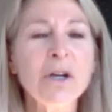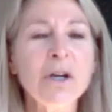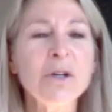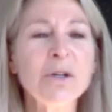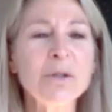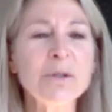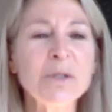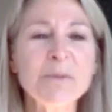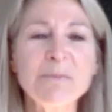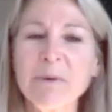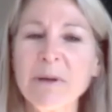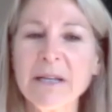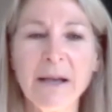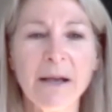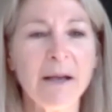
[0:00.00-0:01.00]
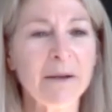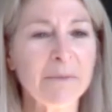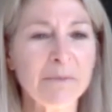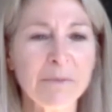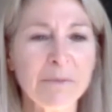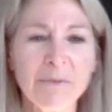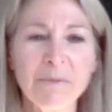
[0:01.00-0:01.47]
who's
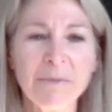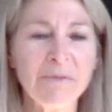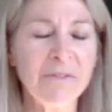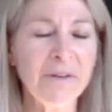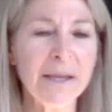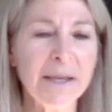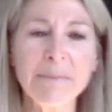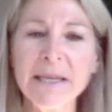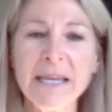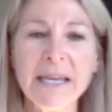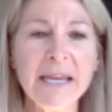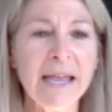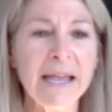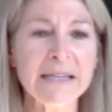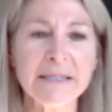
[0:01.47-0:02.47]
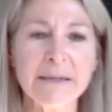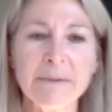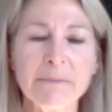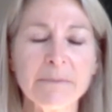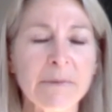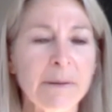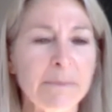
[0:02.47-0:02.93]
um, family has
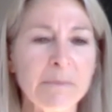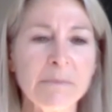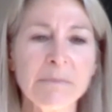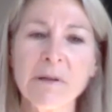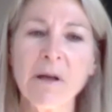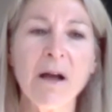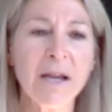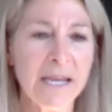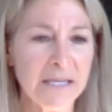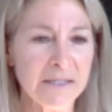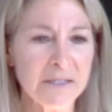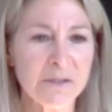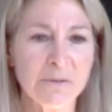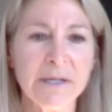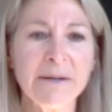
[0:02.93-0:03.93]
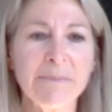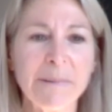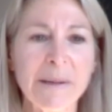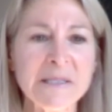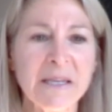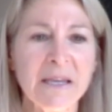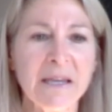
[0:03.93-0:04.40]
a, a, long history of
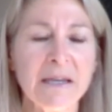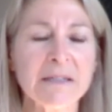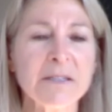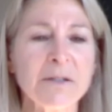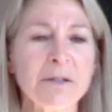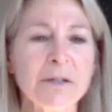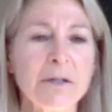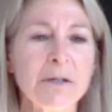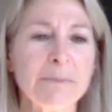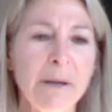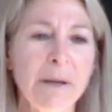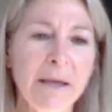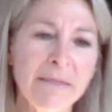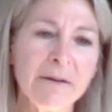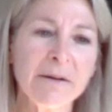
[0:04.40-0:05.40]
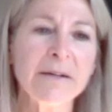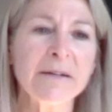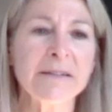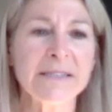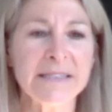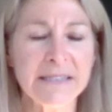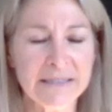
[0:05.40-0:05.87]
breast cancer. Her mother,
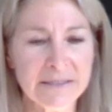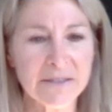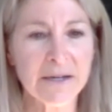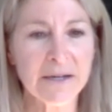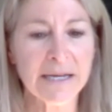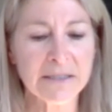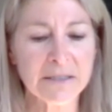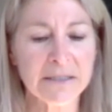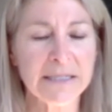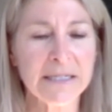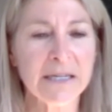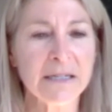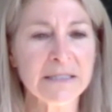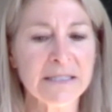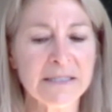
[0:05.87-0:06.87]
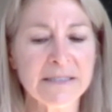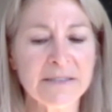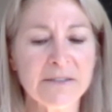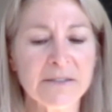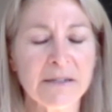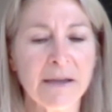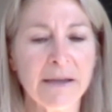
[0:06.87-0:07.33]
her sister, actually, young
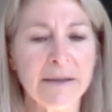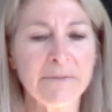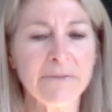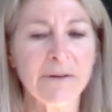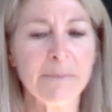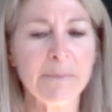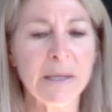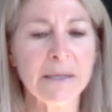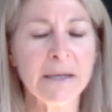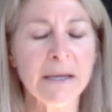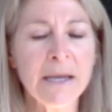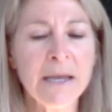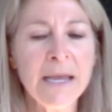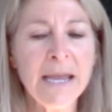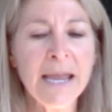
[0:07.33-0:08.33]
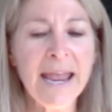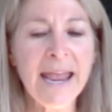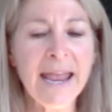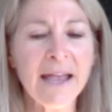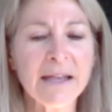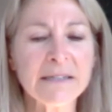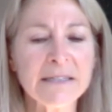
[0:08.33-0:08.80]
sister died from it.
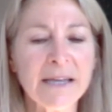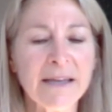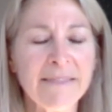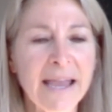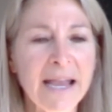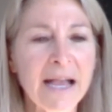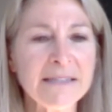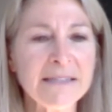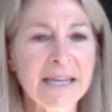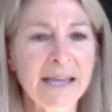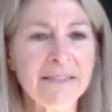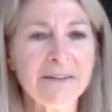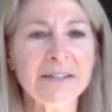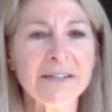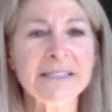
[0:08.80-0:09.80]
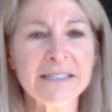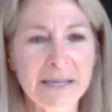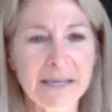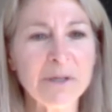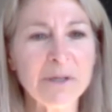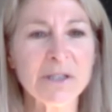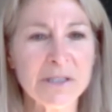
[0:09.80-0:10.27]
And uh, they got together and
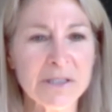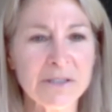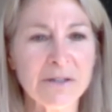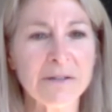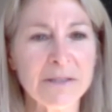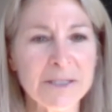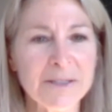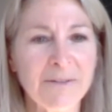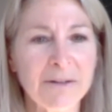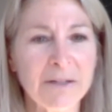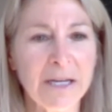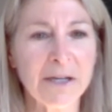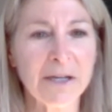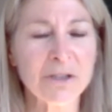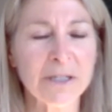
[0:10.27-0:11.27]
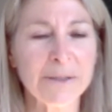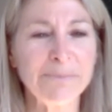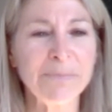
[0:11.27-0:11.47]
said, we should start this foundation.